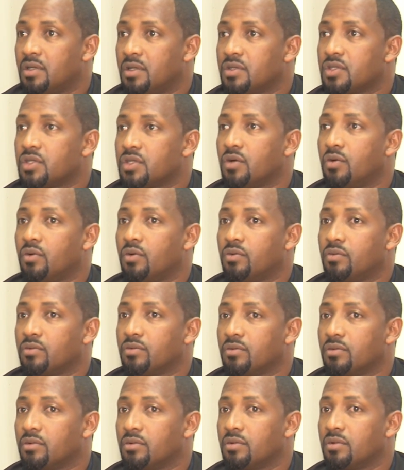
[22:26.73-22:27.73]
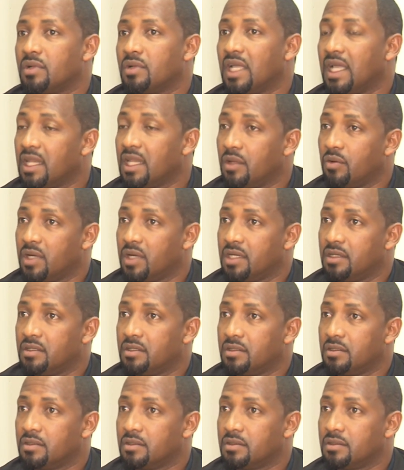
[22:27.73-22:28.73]
So anyone,
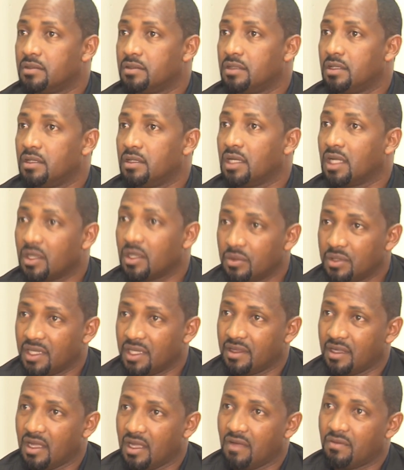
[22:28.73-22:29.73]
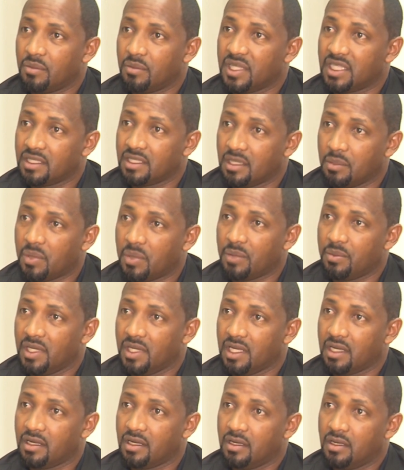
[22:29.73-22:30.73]
including the government and the
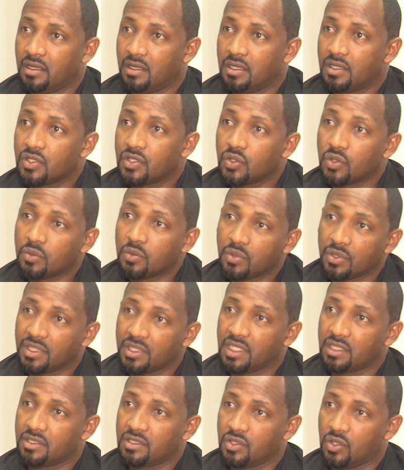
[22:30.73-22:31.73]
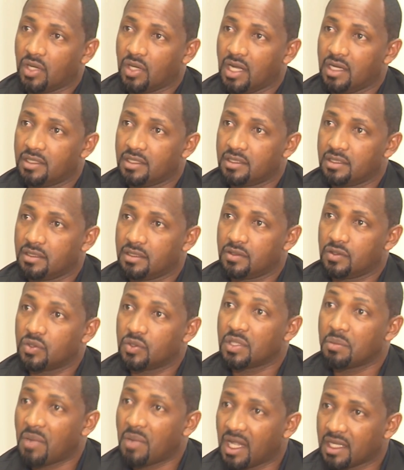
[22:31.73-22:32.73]
public, should protect journalists to
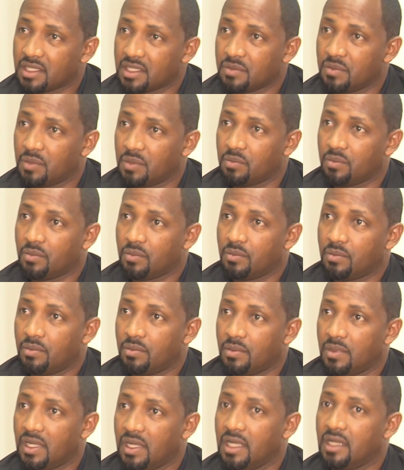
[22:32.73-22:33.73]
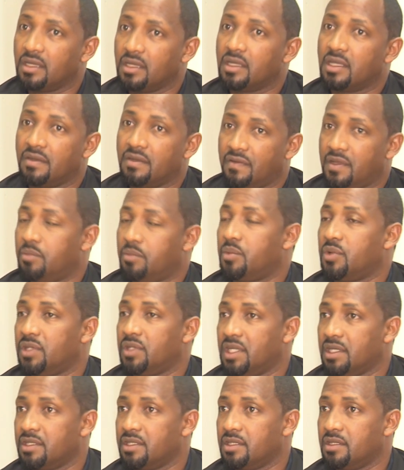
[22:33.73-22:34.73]
the maximum and give them
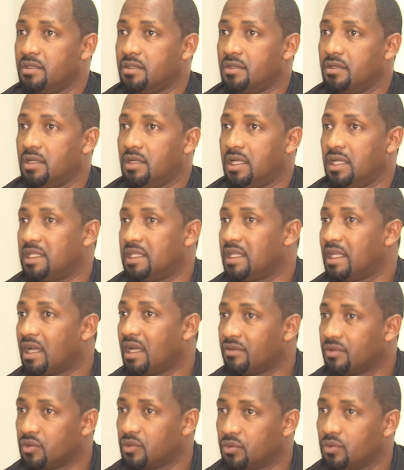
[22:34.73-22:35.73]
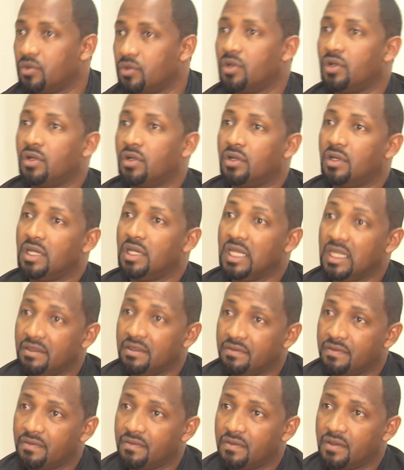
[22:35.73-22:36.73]
protection, and they have to
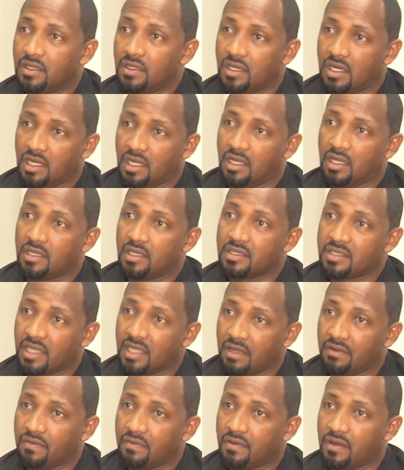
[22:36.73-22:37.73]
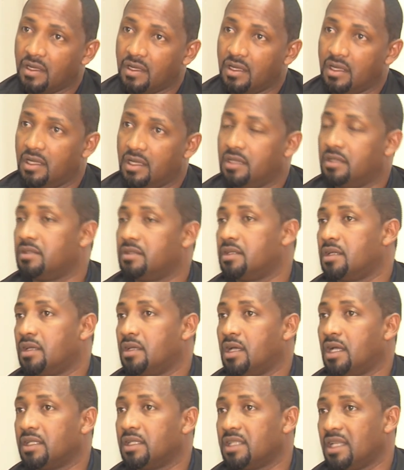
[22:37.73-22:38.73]
live safe and
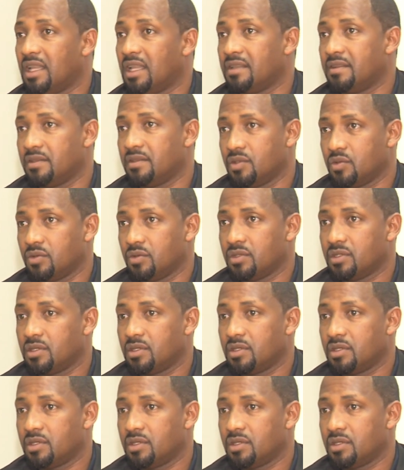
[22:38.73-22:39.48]
tell us the truth.